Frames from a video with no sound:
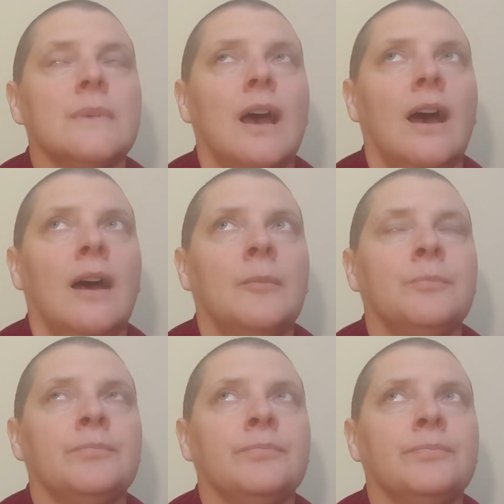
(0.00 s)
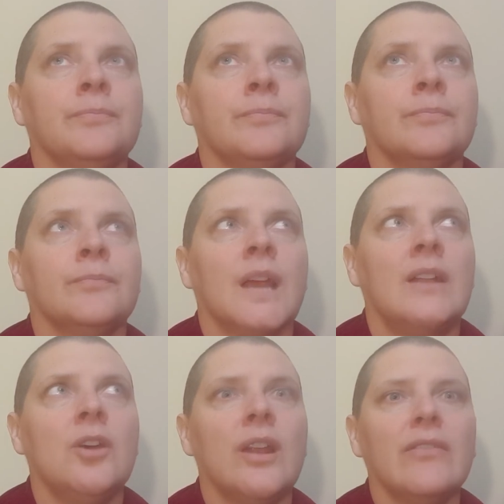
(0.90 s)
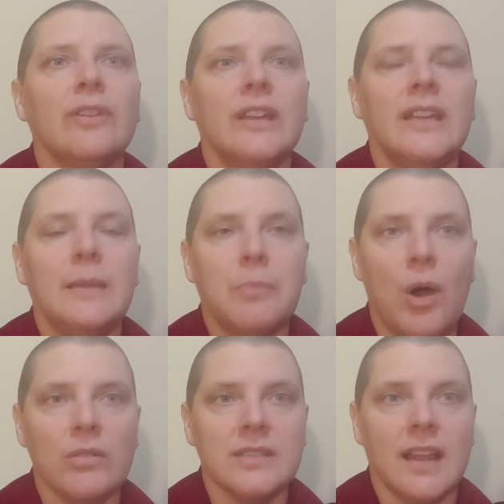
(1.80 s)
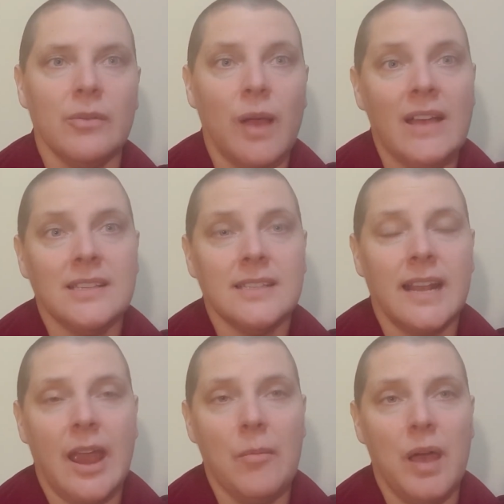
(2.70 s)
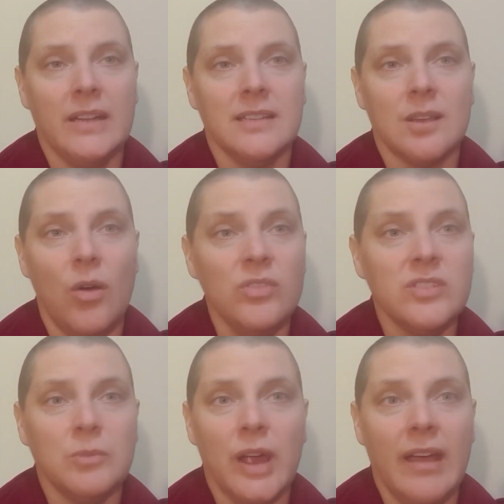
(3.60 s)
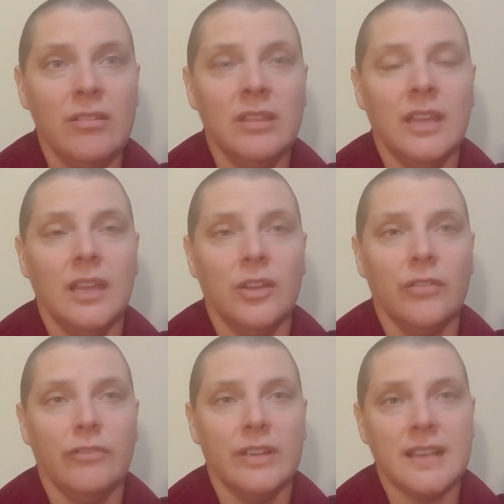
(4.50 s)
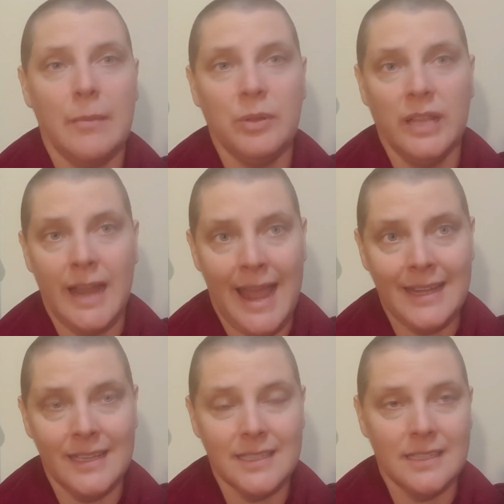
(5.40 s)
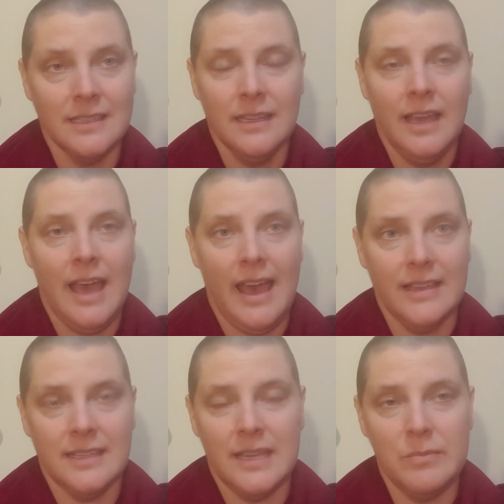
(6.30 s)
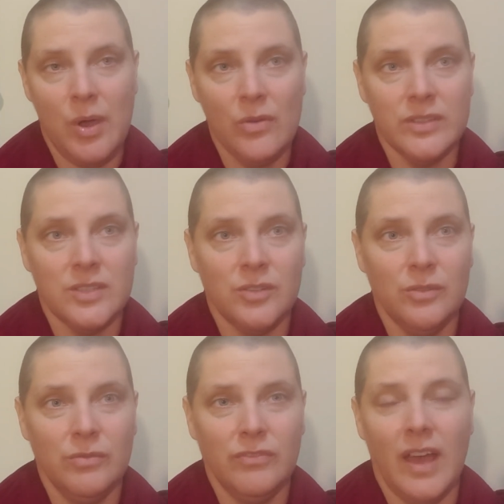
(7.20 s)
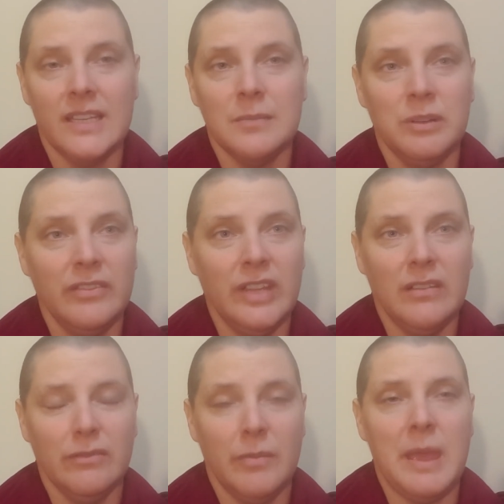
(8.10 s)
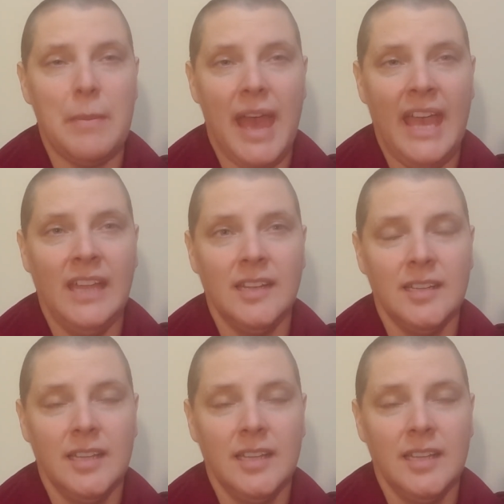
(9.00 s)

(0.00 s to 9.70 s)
And not every impulse that arises in our mind is wholesome or healthy. For example, an addict has the impulse to find oblivion from their pain